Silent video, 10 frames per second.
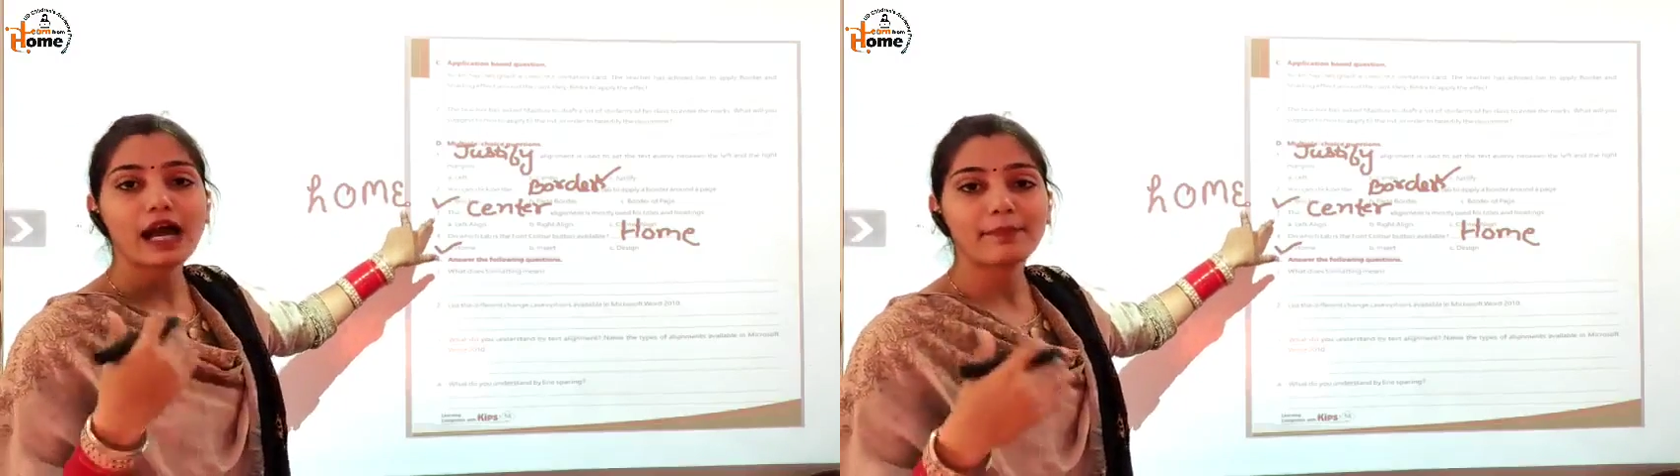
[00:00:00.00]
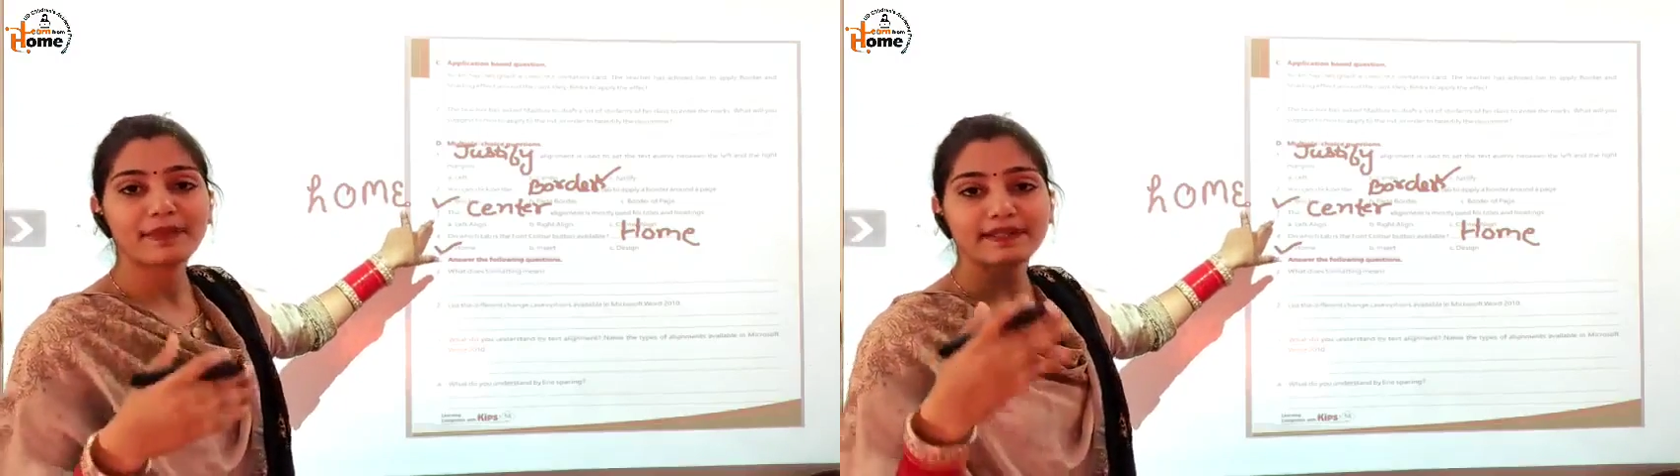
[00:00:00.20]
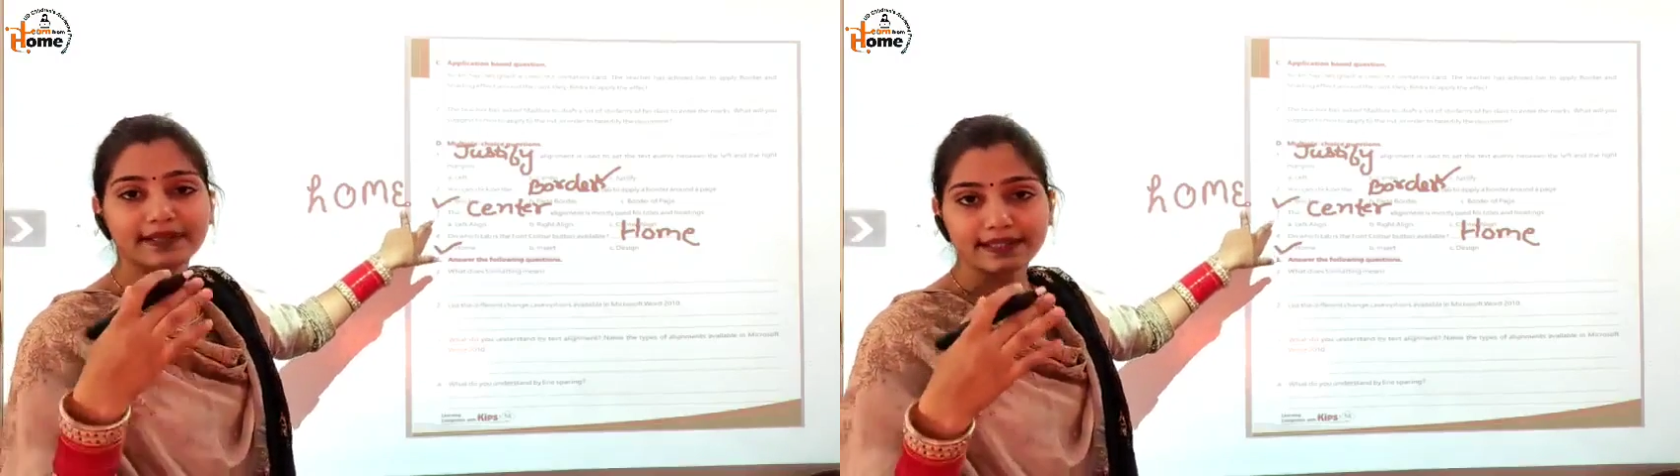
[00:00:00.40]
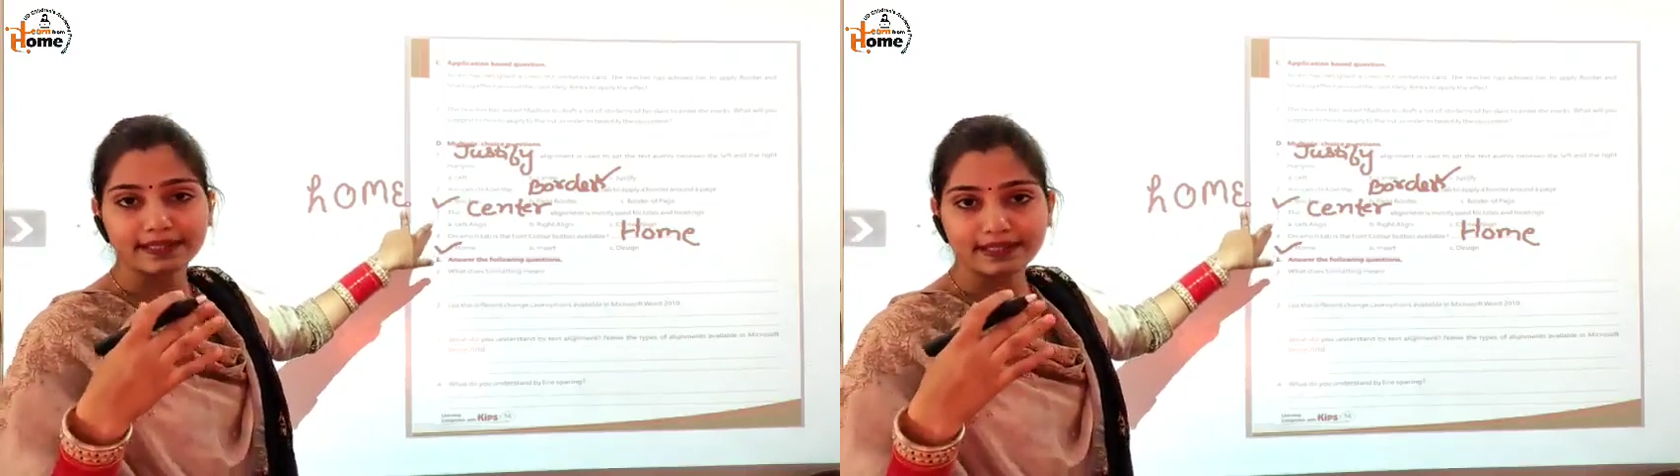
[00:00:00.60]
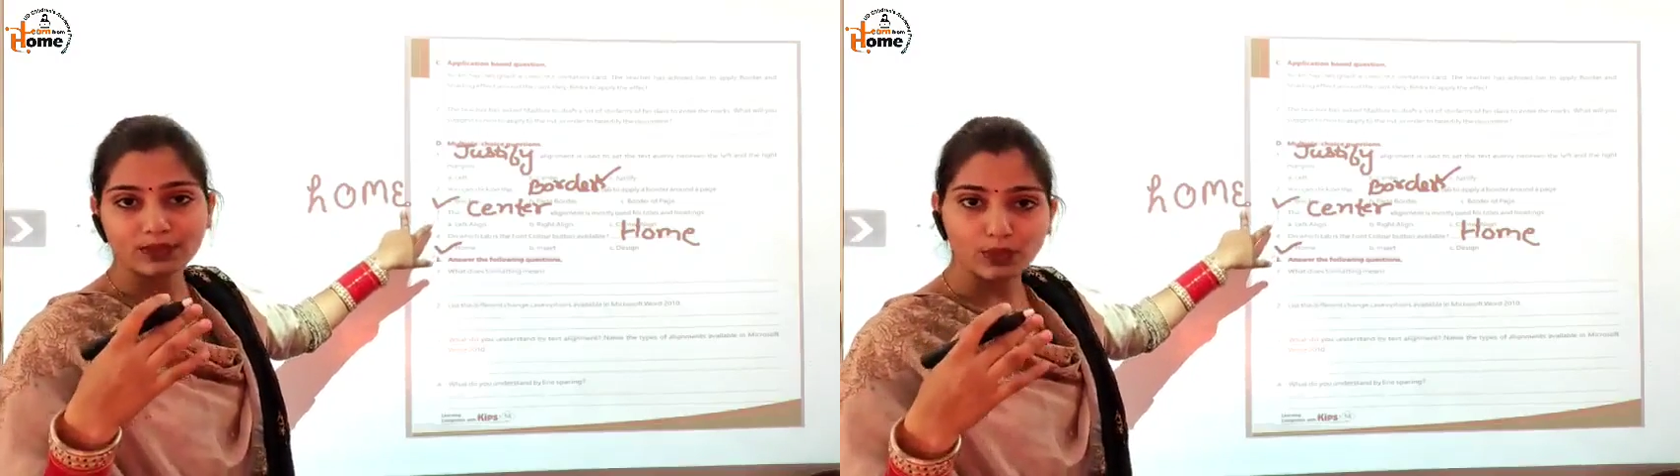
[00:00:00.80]

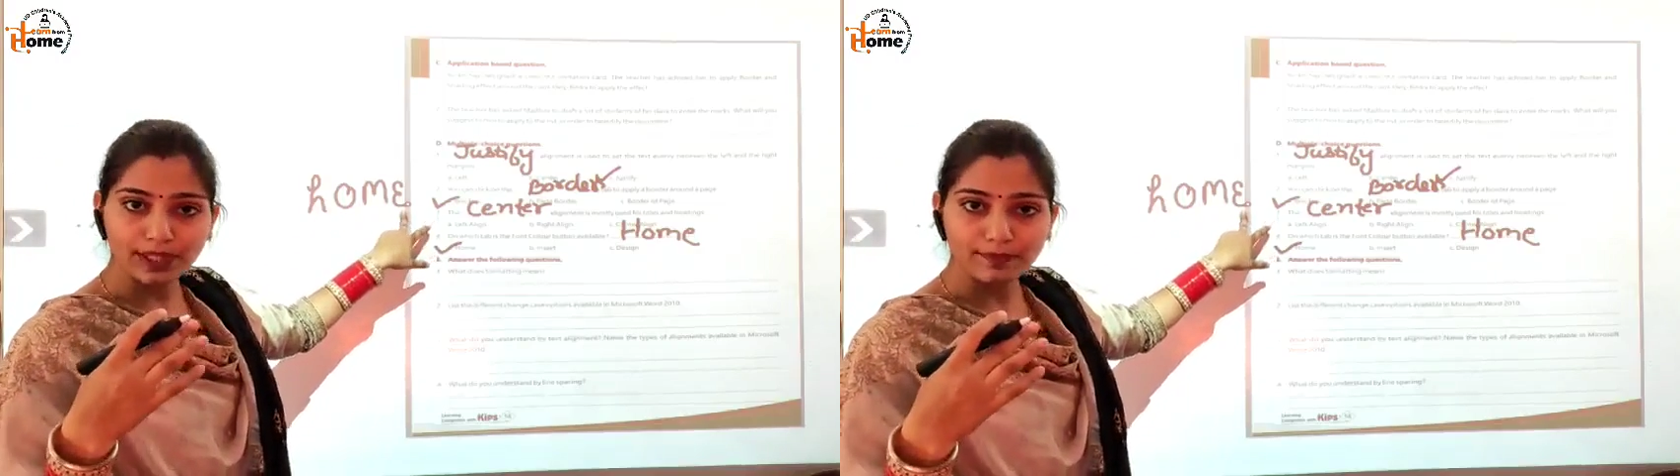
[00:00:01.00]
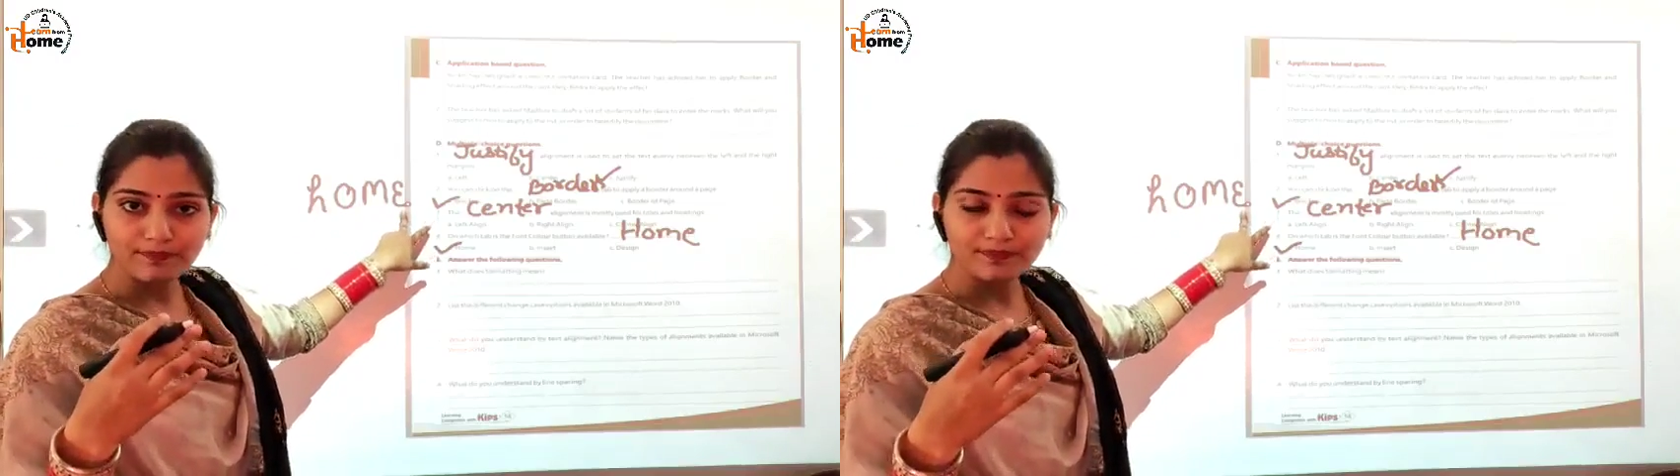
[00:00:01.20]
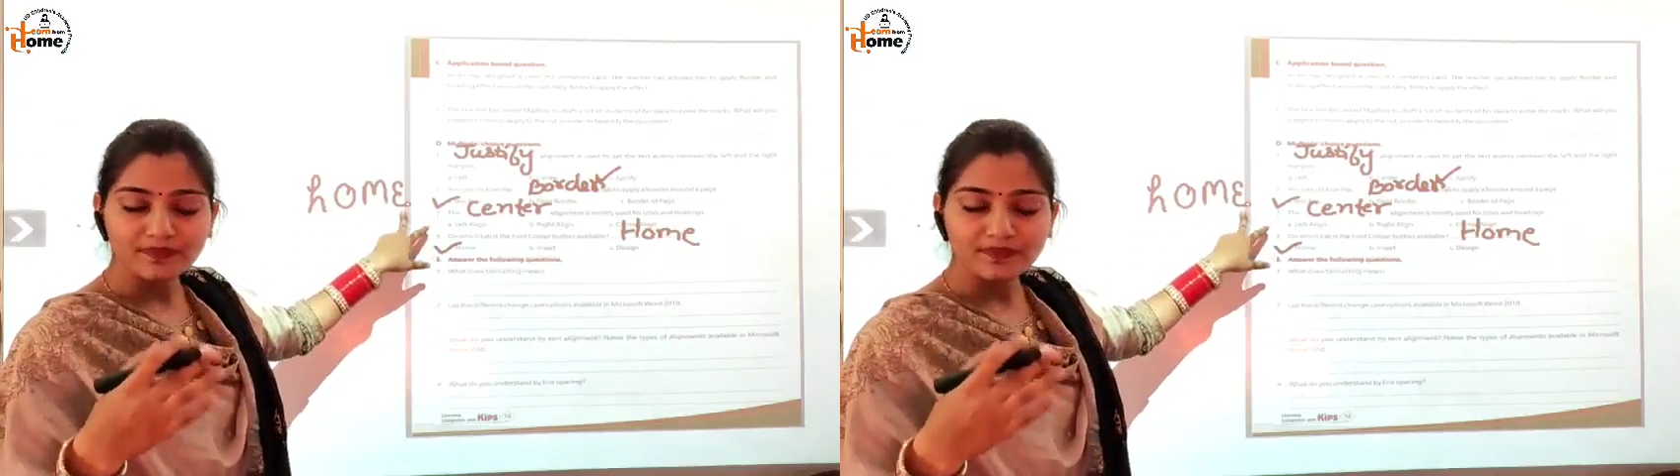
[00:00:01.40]
uppercase. Okay?